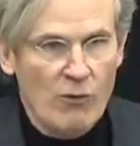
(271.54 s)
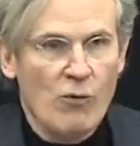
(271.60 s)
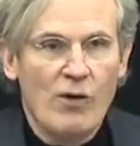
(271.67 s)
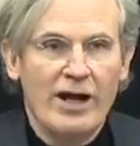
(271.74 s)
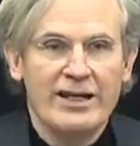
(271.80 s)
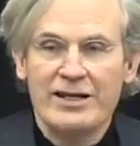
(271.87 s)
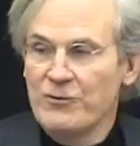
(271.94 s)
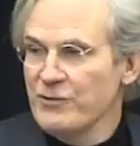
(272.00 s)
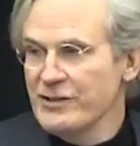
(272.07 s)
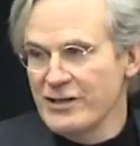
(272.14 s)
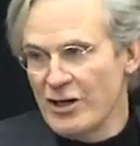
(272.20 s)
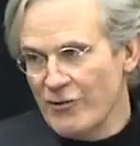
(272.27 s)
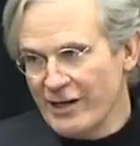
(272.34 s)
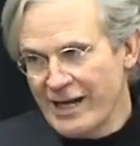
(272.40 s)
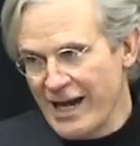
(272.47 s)
While he was
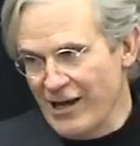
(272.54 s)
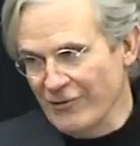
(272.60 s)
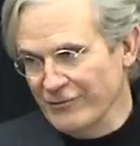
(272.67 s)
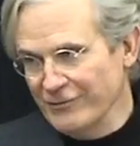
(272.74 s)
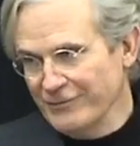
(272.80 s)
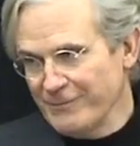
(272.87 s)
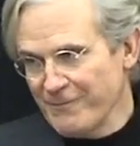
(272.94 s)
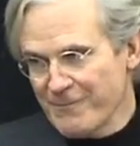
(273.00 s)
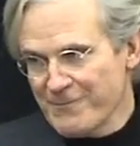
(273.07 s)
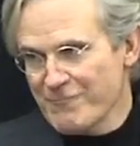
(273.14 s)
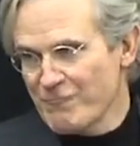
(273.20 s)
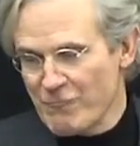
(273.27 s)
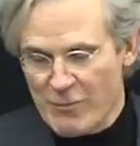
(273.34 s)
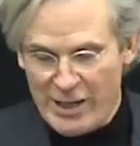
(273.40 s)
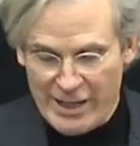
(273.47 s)
no accountant
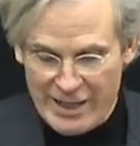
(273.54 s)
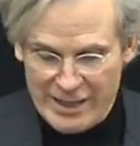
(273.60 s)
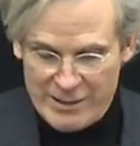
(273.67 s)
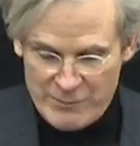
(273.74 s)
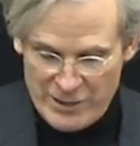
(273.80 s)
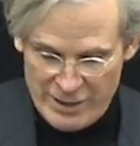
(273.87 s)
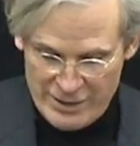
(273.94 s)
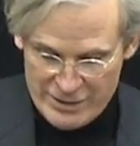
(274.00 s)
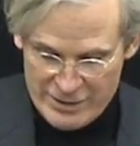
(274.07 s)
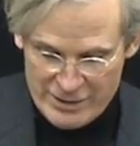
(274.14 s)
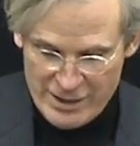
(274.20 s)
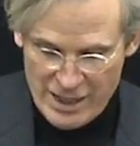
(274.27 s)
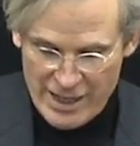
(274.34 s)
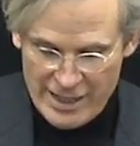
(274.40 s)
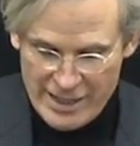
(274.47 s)
by any
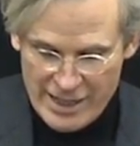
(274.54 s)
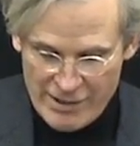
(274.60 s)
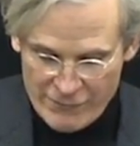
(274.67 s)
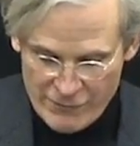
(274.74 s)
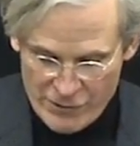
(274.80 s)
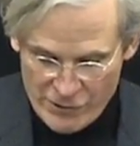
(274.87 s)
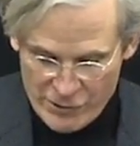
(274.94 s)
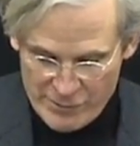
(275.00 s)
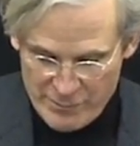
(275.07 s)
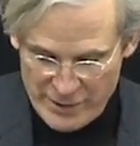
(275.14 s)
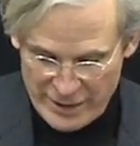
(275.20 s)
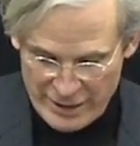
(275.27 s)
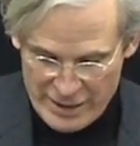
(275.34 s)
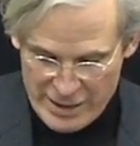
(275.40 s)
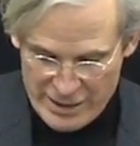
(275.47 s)
means, I never heard
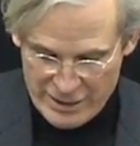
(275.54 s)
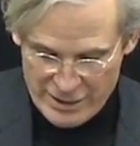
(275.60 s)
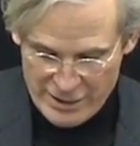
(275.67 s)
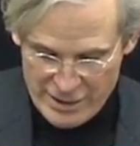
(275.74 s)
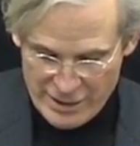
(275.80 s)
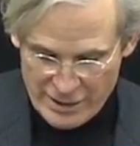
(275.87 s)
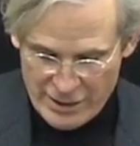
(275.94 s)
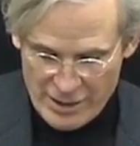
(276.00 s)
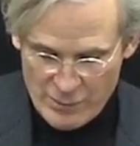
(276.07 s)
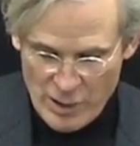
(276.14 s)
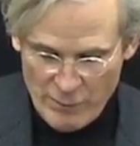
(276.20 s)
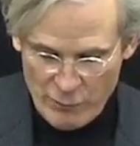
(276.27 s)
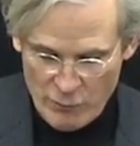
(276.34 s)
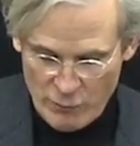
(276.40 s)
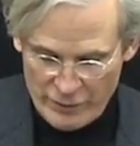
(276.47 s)
Mickey come
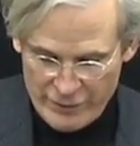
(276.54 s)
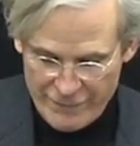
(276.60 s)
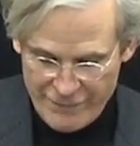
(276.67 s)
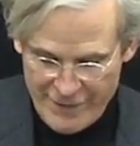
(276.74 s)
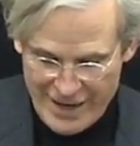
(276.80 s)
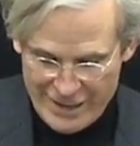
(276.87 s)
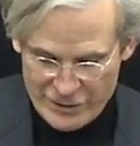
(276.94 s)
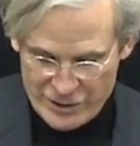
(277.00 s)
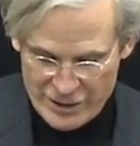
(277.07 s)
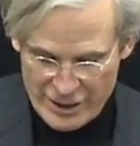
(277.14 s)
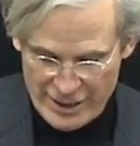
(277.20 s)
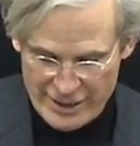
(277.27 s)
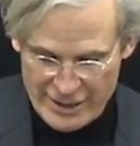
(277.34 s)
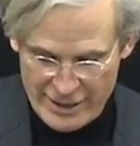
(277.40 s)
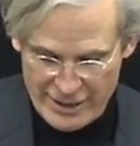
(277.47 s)
up with a fashion
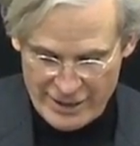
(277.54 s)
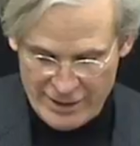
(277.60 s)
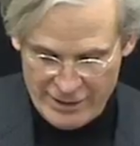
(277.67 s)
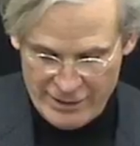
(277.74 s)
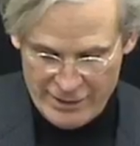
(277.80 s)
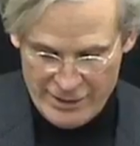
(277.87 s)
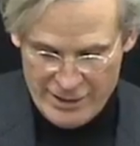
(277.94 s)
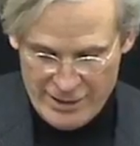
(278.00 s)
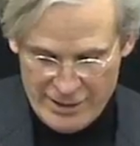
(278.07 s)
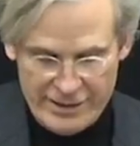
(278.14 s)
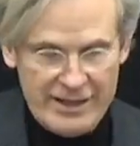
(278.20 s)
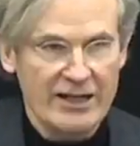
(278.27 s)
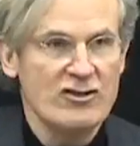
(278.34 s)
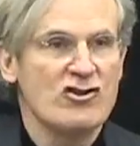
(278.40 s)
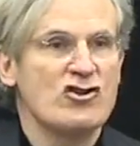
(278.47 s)
idea
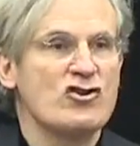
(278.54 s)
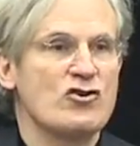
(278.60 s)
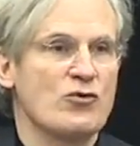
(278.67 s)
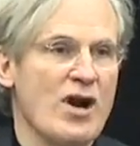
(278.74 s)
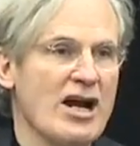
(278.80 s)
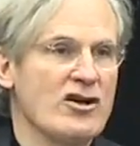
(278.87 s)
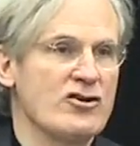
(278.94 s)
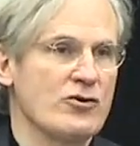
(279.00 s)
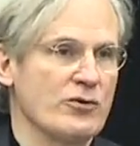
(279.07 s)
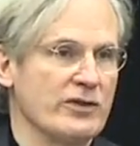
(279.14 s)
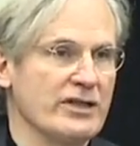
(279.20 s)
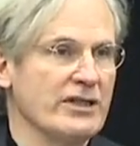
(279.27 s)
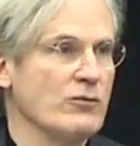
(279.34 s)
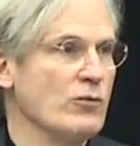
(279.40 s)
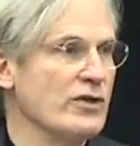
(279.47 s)
that
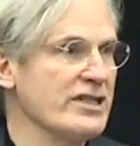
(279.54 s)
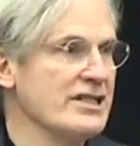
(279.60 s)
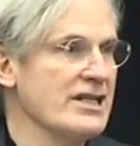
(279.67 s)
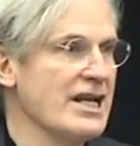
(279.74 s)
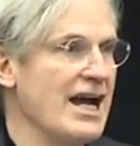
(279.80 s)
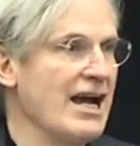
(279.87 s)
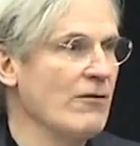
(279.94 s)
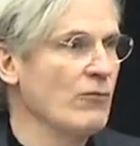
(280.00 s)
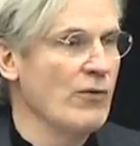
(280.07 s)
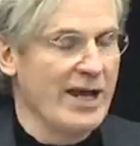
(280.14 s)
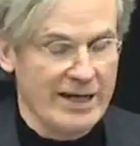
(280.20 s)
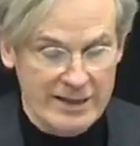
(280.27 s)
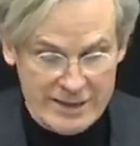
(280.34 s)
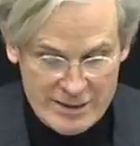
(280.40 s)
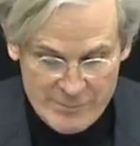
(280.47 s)
structurally was not
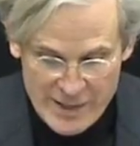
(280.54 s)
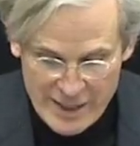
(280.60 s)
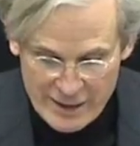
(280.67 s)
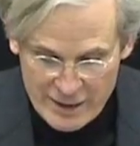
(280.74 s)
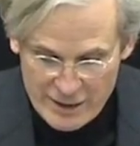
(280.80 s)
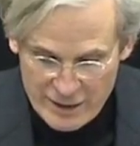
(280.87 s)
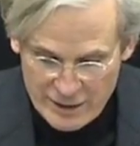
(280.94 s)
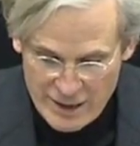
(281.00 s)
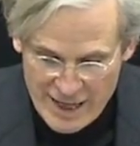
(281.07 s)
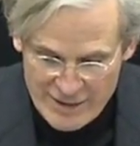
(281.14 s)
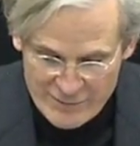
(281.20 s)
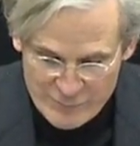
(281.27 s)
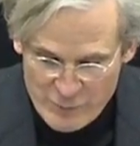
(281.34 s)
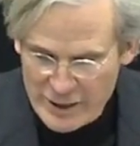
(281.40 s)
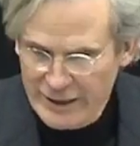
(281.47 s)
ready to make a
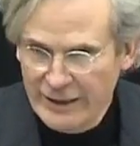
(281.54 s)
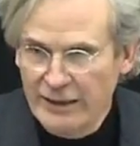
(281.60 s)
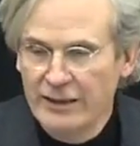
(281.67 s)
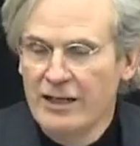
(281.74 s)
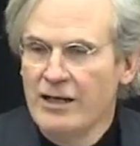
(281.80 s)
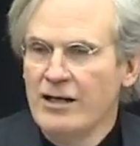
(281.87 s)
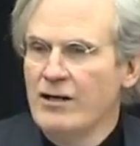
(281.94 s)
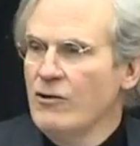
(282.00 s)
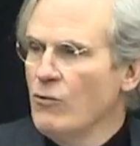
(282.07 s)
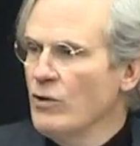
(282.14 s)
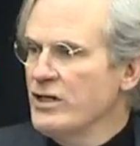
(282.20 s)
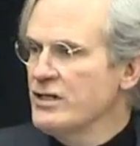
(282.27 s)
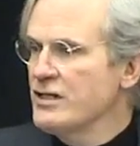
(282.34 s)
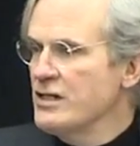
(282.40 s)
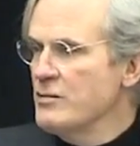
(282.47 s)
lot of money.
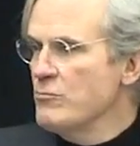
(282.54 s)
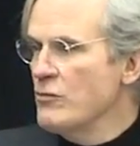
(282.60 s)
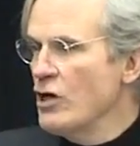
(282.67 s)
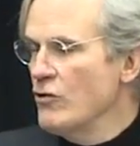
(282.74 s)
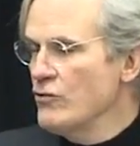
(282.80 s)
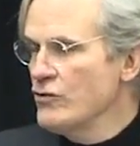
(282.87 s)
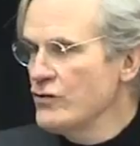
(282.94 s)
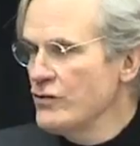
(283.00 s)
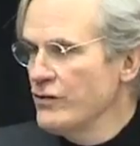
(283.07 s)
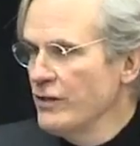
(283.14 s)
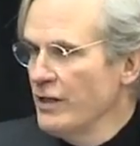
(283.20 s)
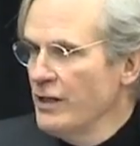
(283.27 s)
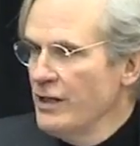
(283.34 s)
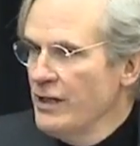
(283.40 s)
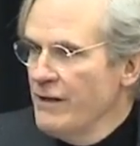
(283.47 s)
What's the most
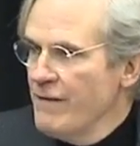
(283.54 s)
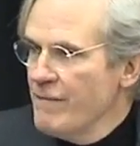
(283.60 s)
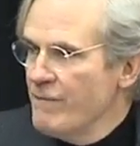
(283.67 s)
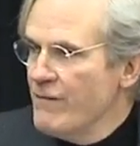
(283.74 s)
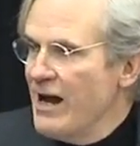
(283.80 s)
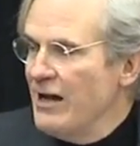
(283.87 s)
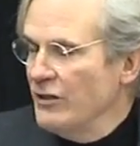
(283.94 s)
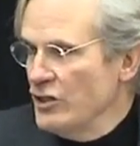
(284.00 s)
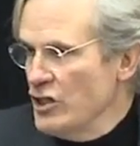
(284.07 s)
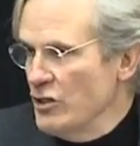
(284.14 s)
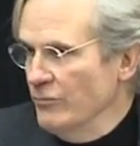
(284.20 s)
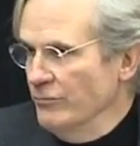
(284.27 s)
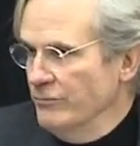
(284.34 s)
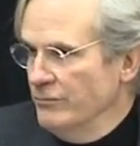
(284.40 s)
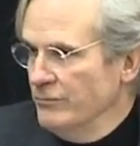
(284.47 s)

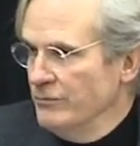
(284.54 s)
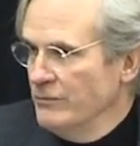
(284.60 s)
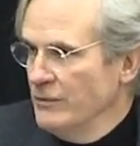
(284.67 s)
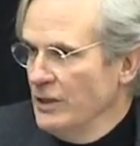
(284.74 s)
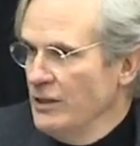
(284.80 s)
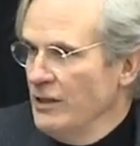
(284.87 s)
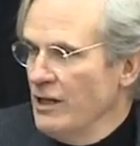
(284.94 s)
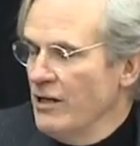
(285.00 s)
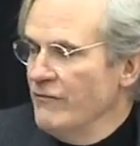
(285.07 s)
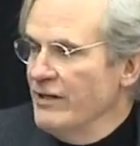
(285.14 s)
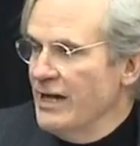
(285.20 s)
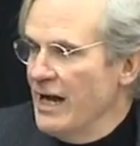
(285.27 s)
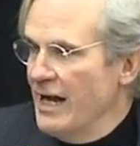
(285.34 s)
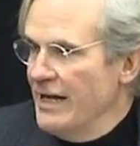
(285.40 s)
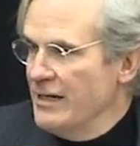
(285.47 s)
volume of
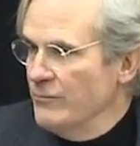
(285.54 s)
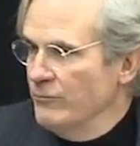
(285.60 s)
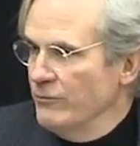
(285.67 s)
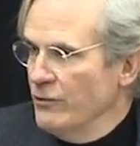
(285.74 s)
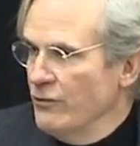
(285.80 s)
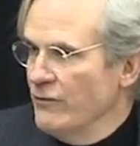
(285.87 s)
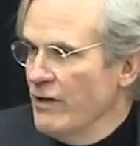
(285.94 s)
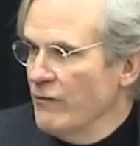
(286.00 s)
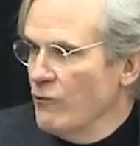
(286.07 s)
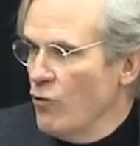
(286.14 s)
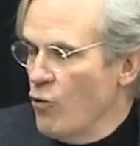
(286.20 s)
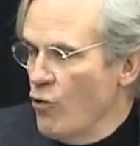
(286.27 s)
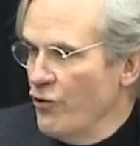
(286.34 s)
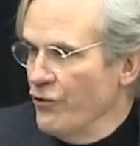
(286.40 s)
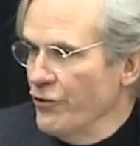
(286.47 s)
an item you've ever
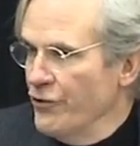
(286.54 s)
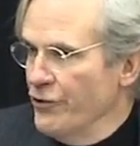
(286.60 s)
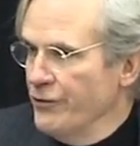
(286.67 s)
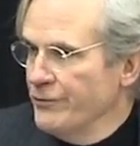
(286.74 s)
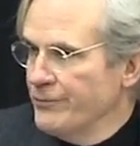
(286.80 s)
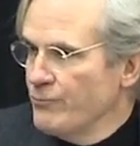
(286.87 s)
ordered?